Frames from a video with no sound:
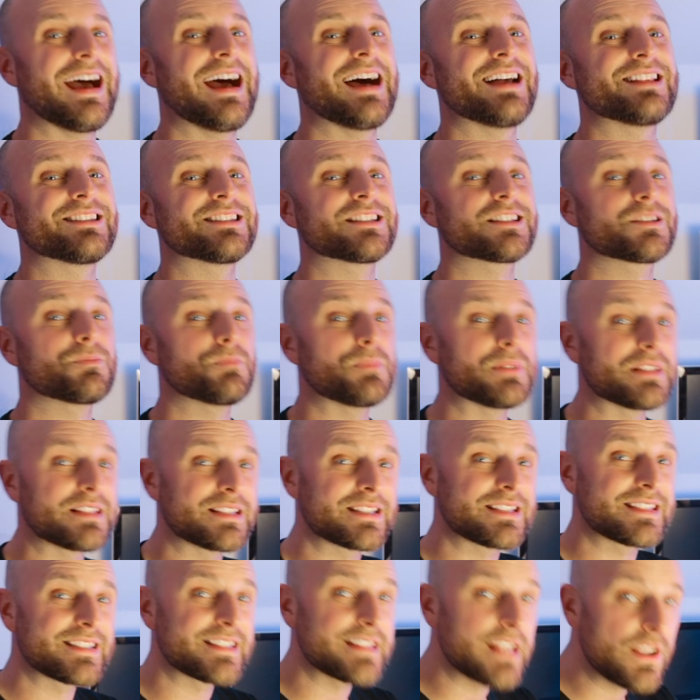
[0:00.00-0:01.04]
and
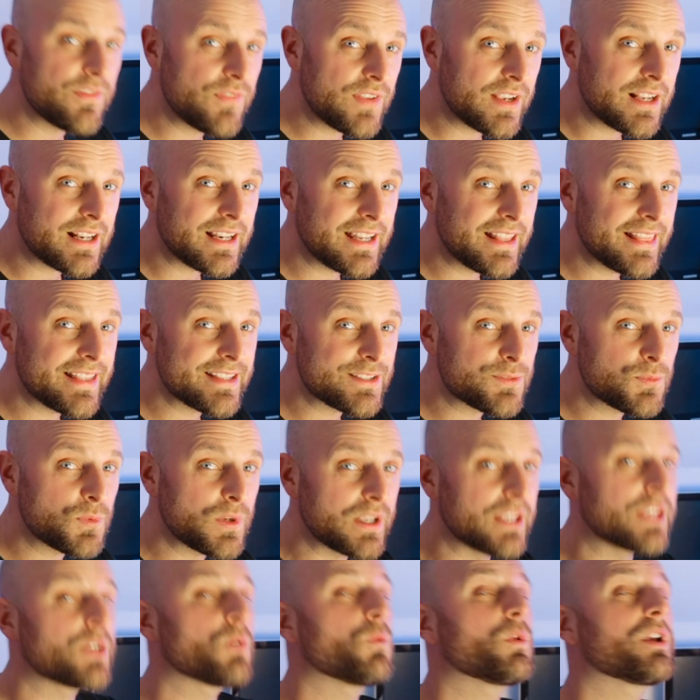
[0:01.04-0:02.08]
specifically this
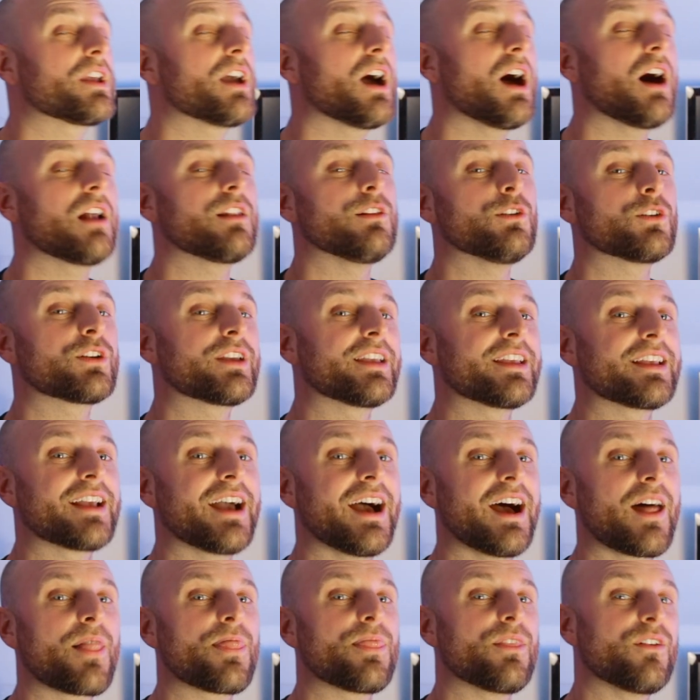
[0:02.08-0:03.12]
week we are looking
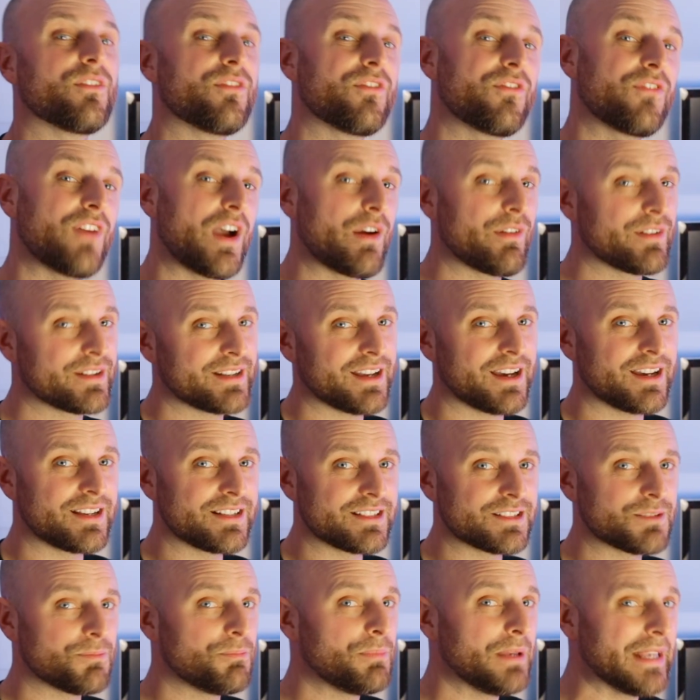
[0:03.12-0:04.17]
at the
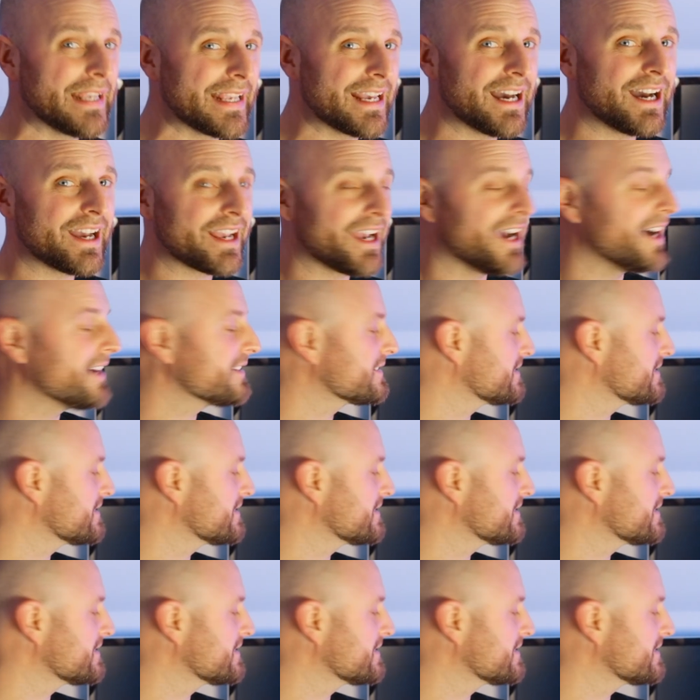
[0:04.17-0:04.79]
Faradite PIR